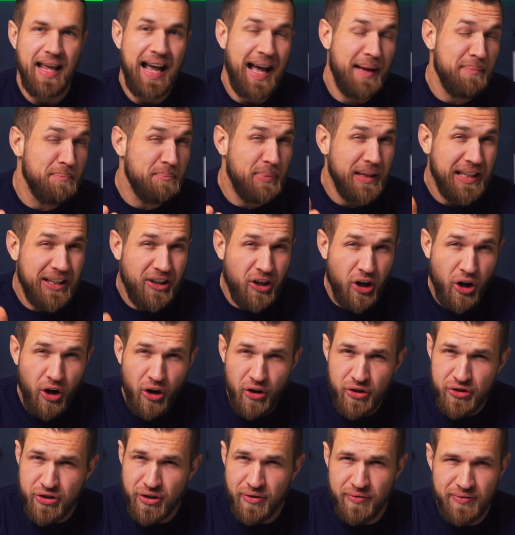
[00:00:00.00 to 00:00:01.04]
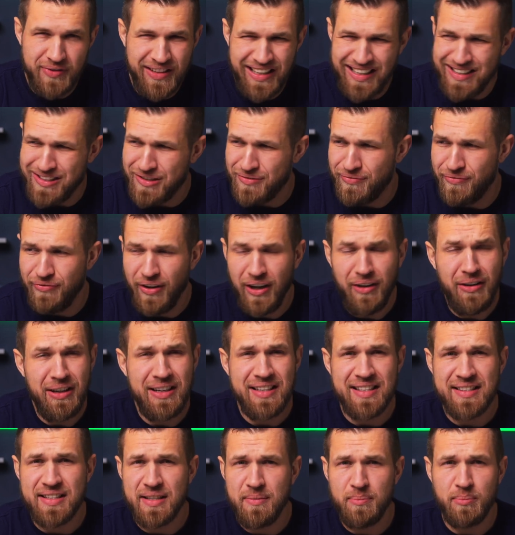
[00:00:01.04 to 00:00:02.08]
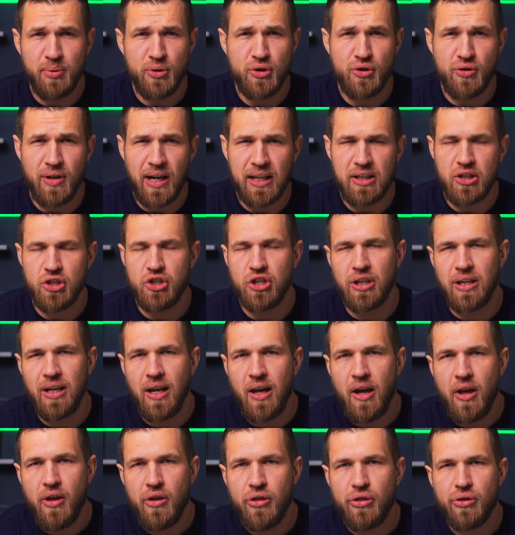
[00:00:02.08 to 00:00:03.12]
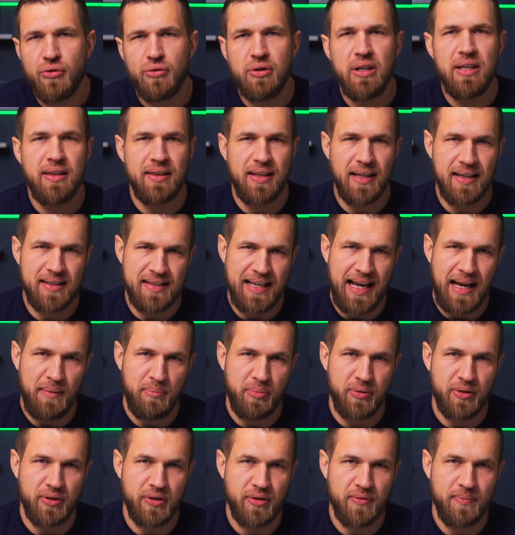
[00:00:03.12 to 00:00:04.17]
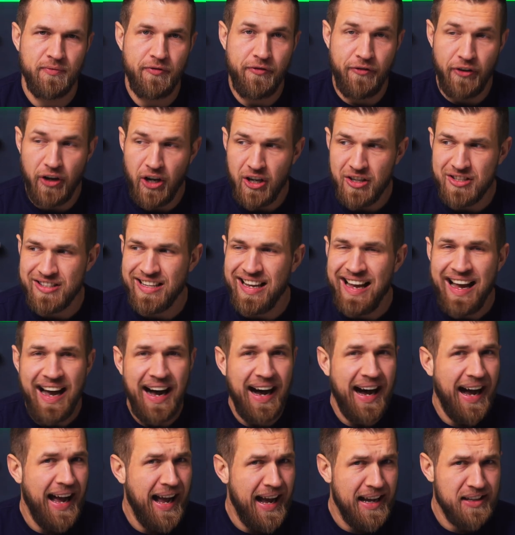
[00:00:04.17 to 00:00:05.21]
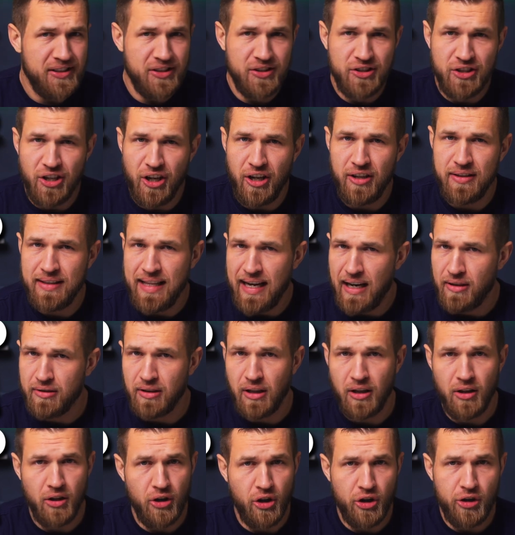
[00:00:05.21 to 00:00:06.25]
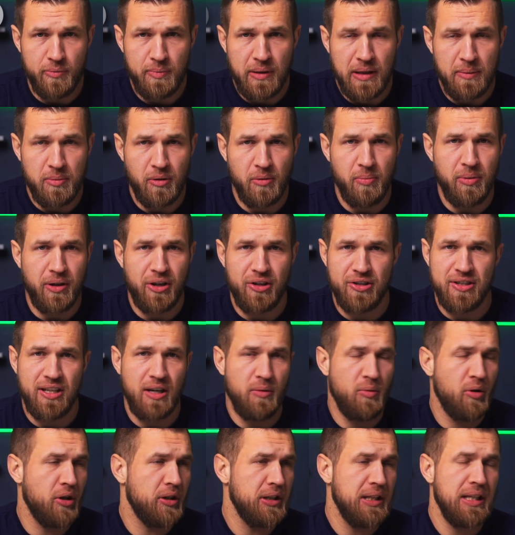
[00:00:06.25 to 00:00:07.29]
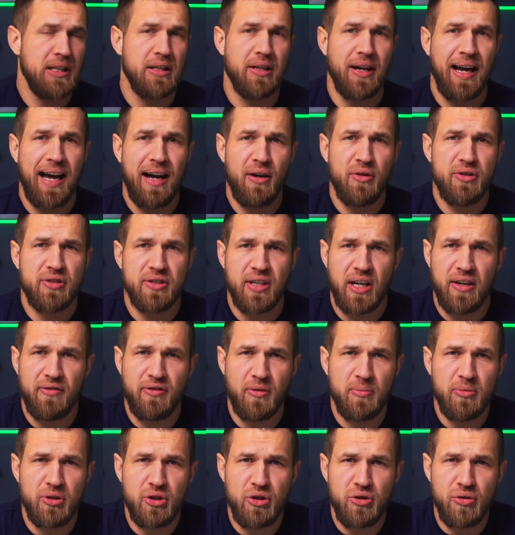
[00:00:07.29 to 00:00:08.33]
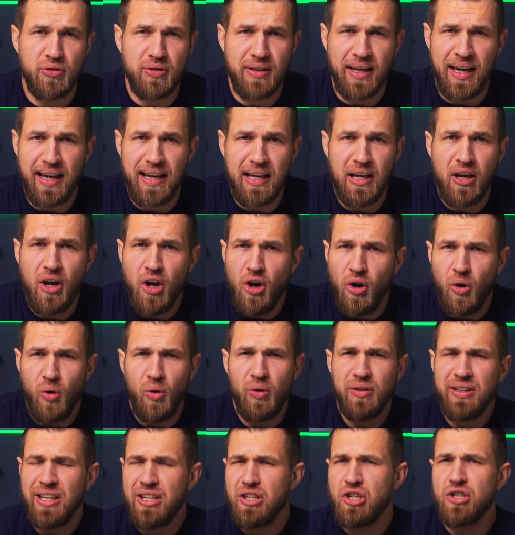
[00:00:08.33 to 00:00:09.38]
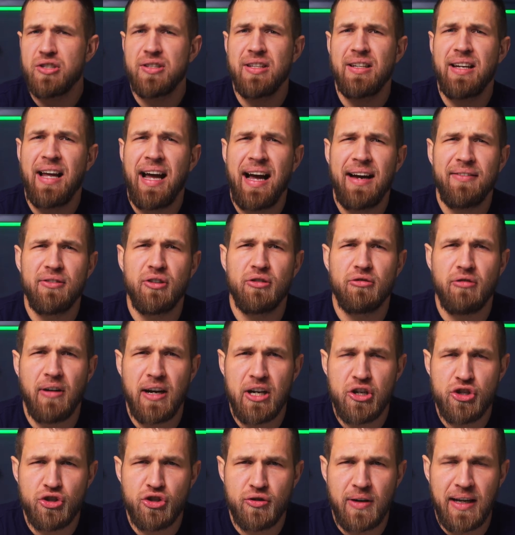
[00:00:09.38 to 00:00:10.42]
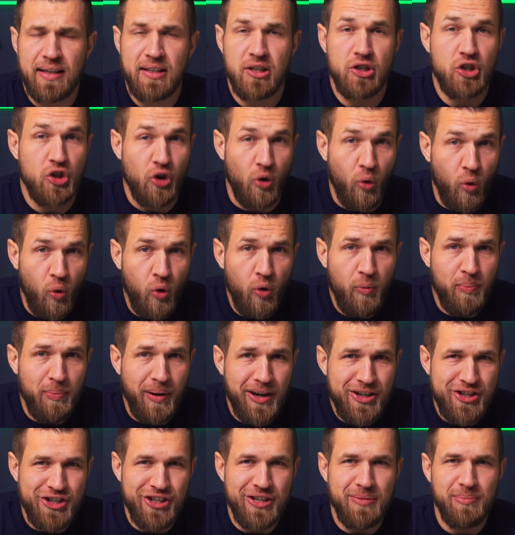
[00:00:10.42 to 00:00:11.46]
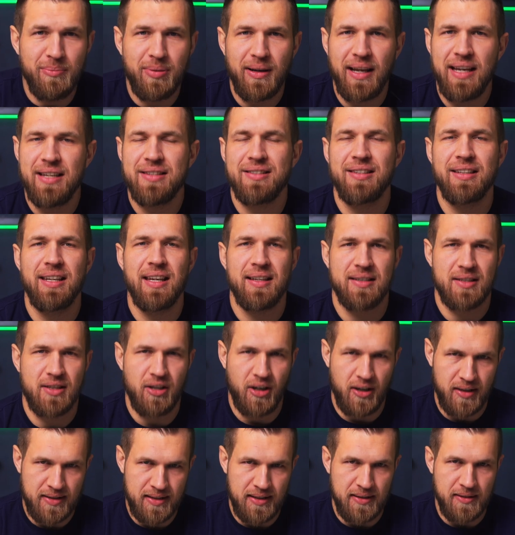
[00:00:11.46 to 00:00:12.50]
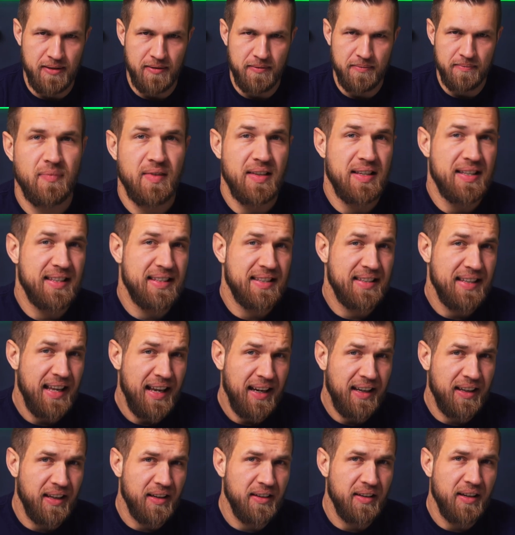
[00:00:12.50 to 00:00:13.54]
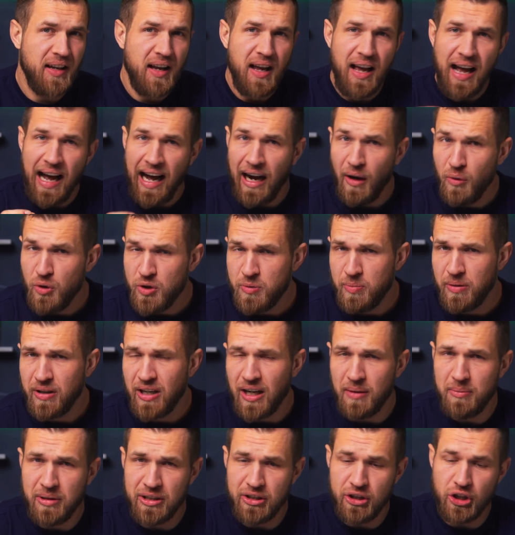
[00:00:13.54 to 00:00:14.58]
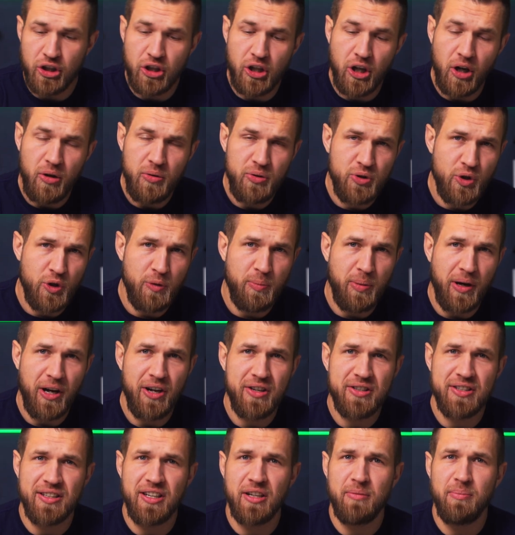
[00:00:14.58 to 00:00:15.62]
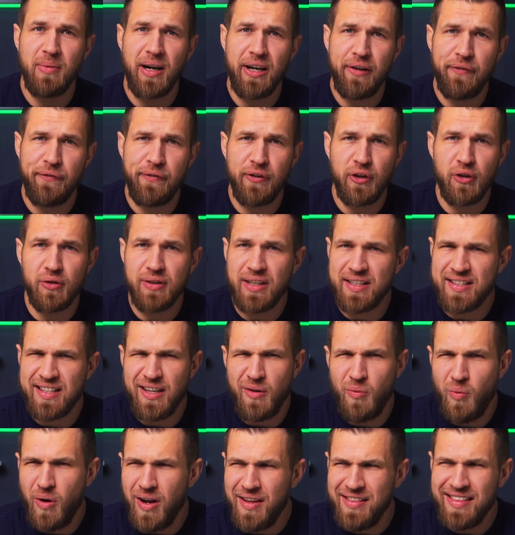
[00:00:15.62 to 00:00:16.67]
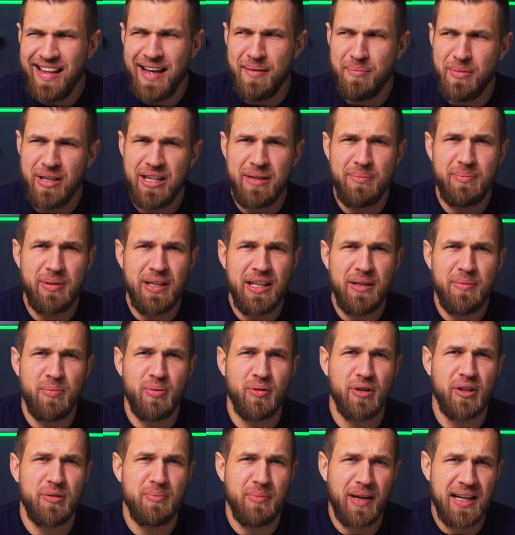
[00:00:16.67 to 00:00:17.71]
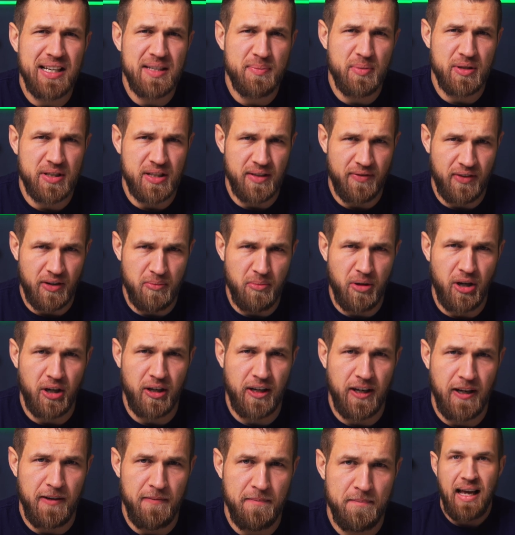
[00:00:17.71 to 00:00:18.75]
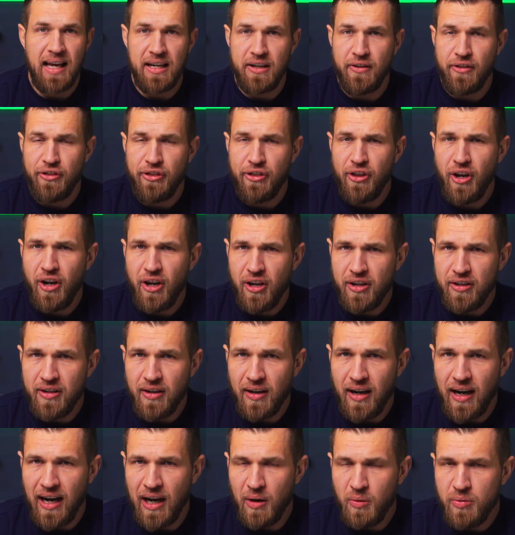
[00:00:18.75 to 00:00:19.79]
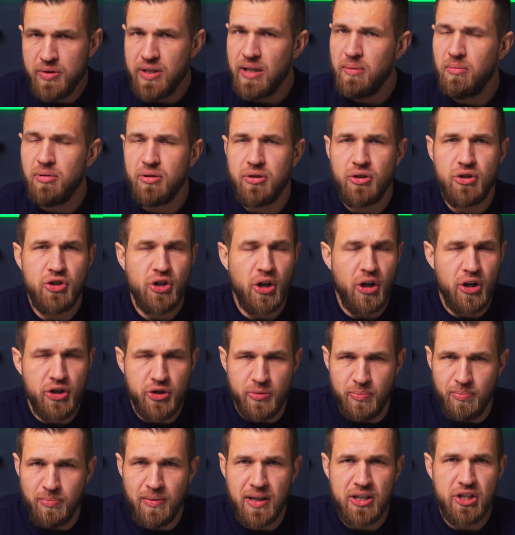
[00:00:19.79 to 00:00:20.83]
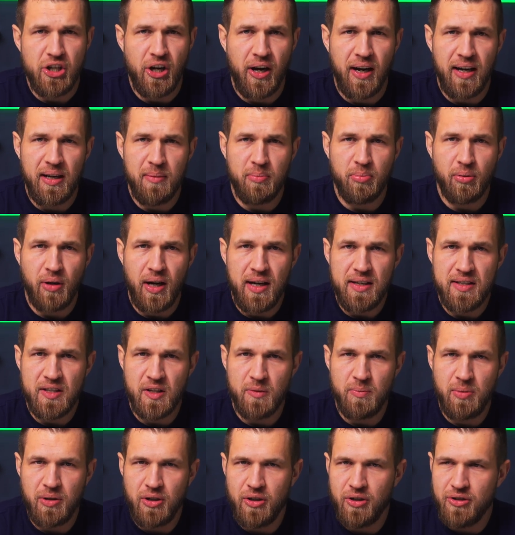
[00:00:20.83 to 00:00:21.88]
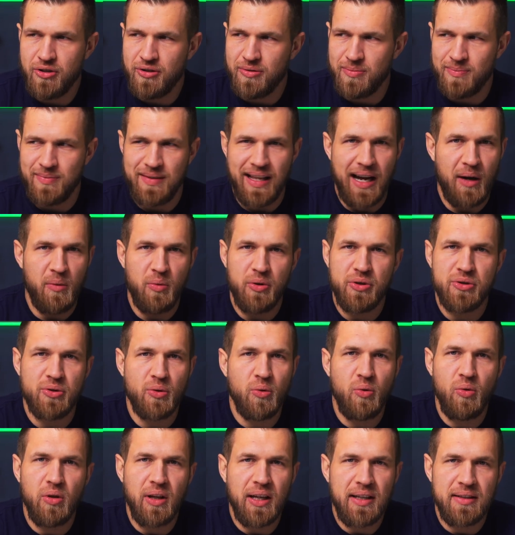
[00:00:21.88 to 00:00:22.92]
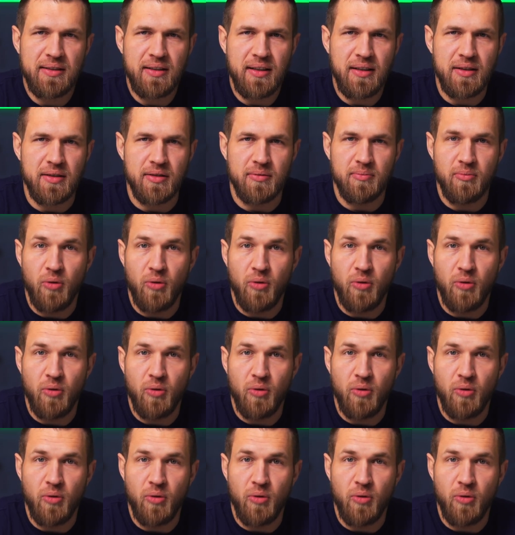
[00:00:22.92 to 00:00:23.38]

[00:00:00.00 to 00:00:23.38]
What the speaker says: And because of this very simple strategy, 3 things happened. First, I had to turn down a lot of people because they were either outside from the UK or they just didn't have the right strategy or budget in place to get started. Second, I was becoming the go-to person in my field, as there weren't that many people in my specific market. And then third, I was able to charge much higher prices because that was all I did.